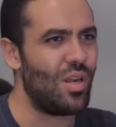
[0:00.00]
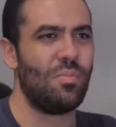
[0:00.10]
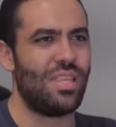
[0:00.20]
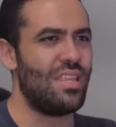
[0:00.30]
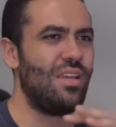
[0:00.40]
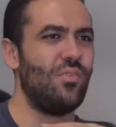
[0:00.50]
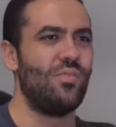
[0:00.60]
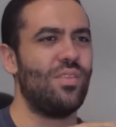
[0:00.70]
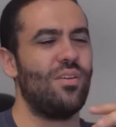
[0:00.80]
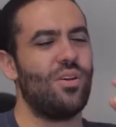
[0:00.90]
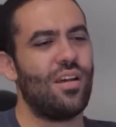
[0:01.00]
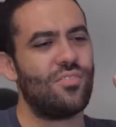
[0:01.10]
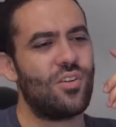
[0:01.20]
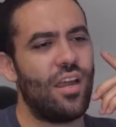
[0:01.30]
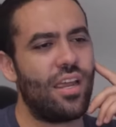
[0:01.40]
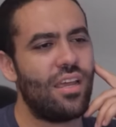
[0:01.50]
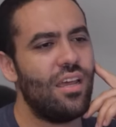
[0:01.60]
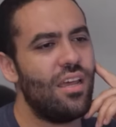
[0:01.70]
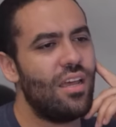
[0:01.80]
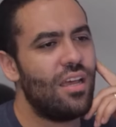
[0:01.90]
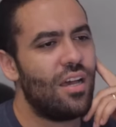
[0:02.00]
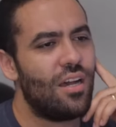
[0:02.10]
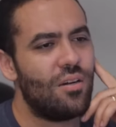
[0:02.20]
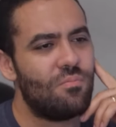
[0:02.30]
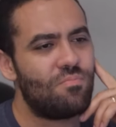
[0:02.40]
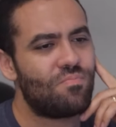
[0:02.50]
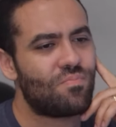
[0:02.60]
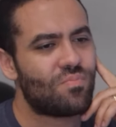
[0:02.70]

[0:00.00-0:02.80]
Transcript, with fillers: Right. But then they they went off track. Um